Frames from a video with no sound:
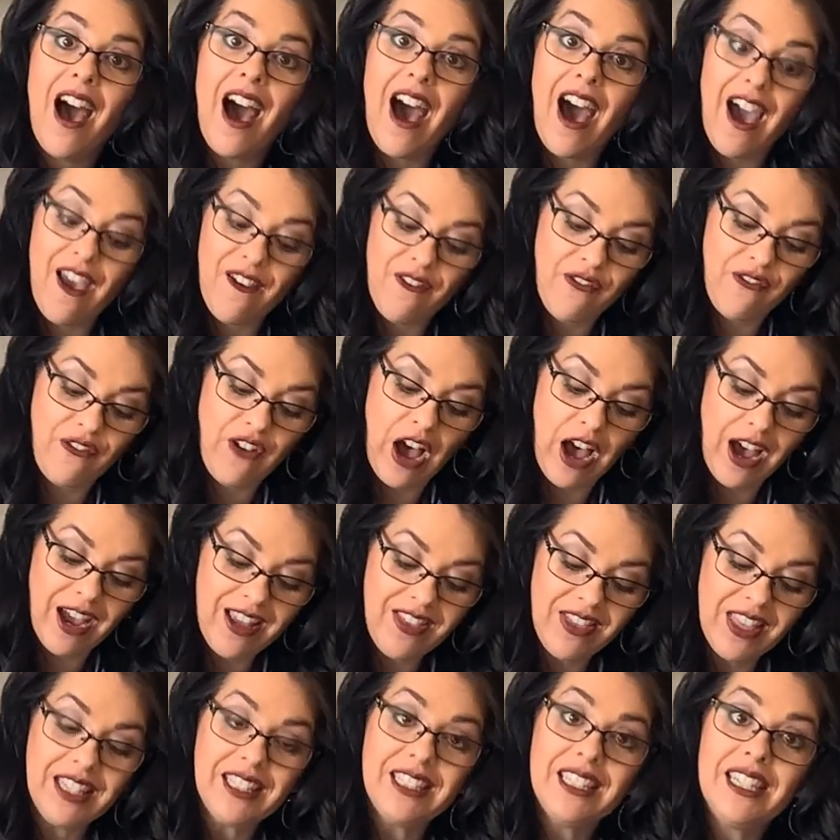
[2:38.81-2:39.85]
I
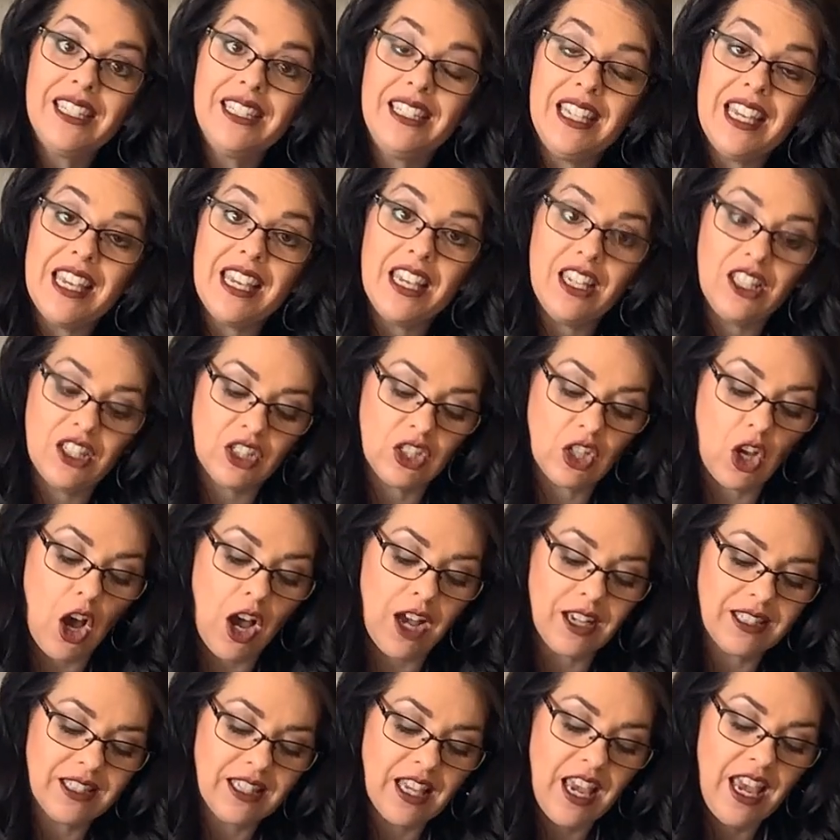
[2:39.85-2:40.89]
find that tzatziki
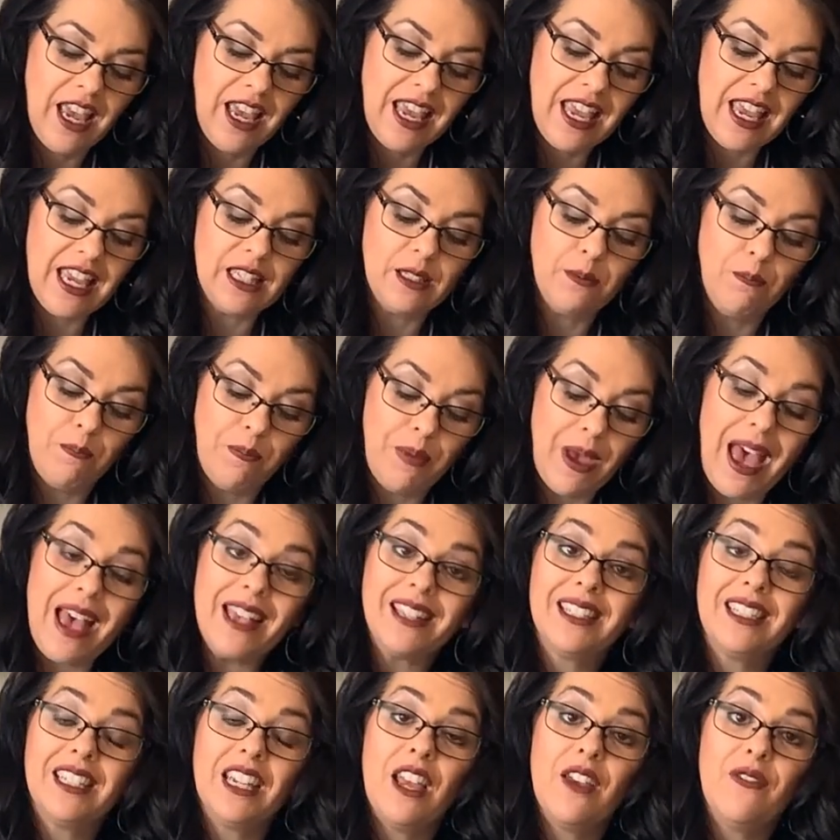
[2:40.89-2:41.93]
sauce is
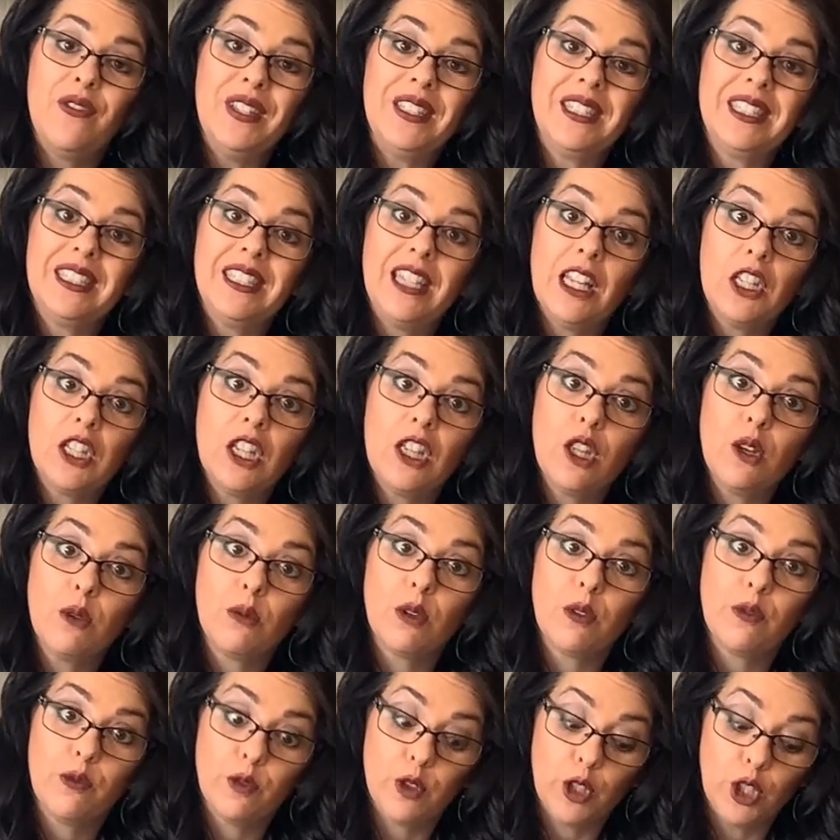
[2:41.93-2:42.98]
best if it sits in the
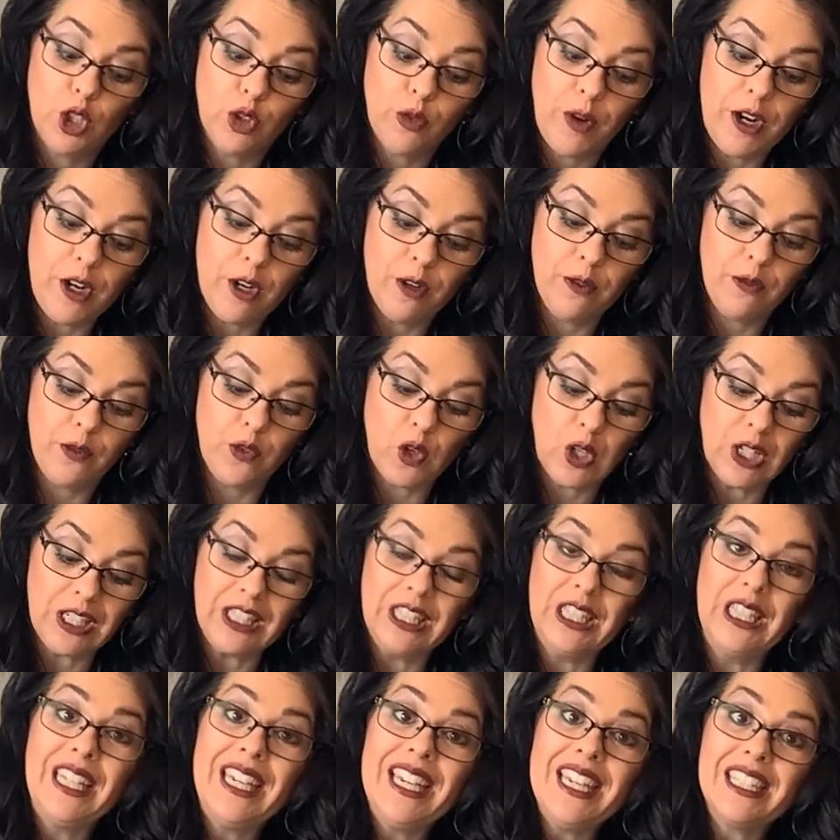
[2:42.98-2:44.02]
refrigerator for
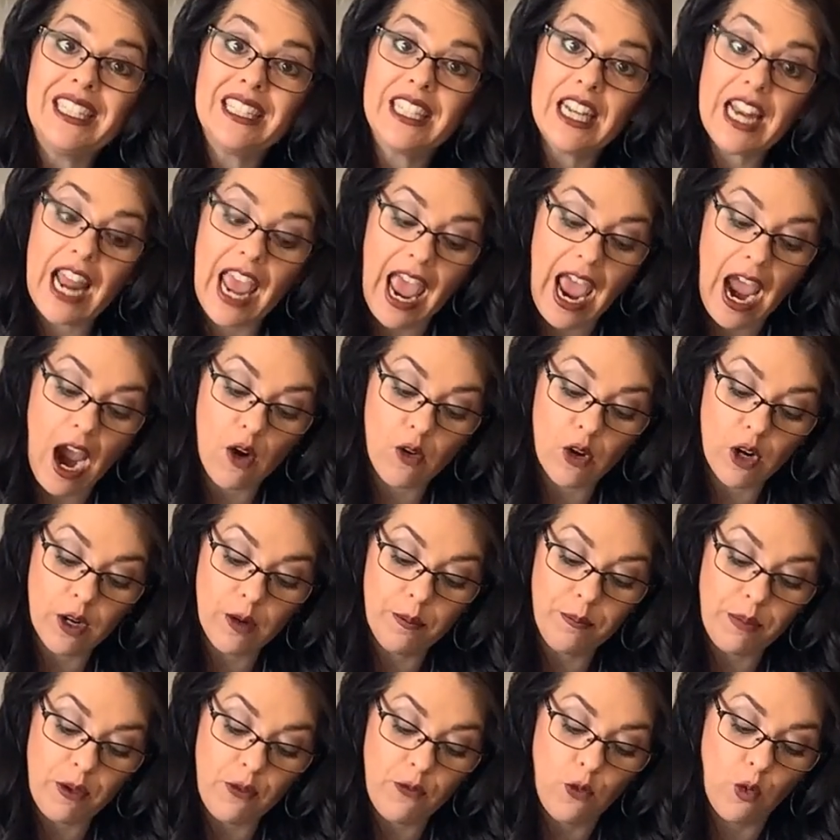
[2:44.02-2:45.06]
at least an hour
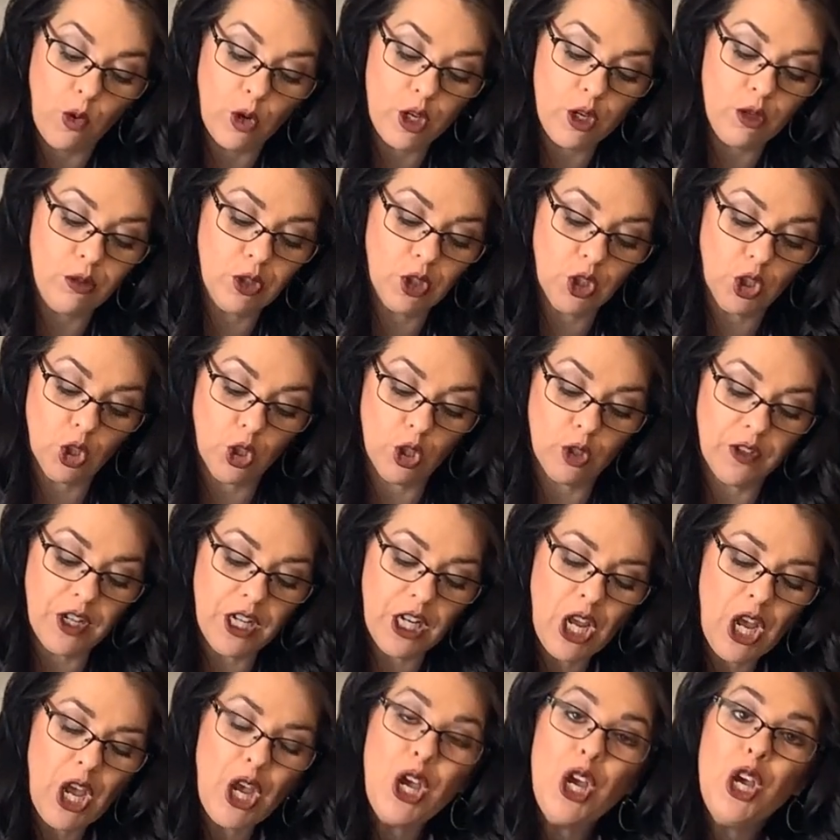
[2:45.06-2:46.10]
before you serve
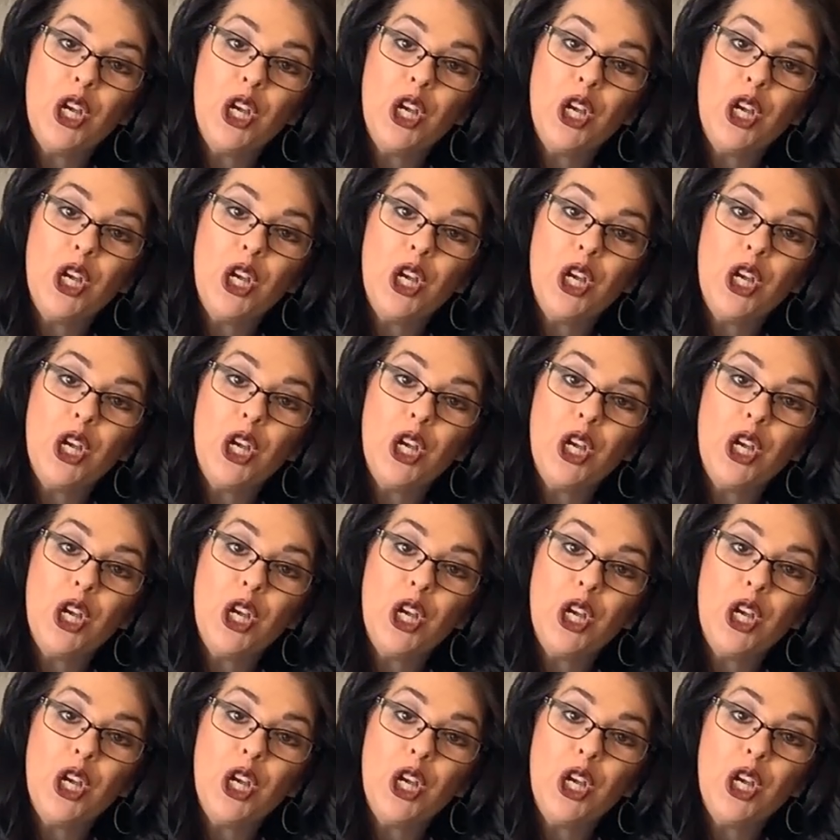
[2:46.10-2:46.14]
it.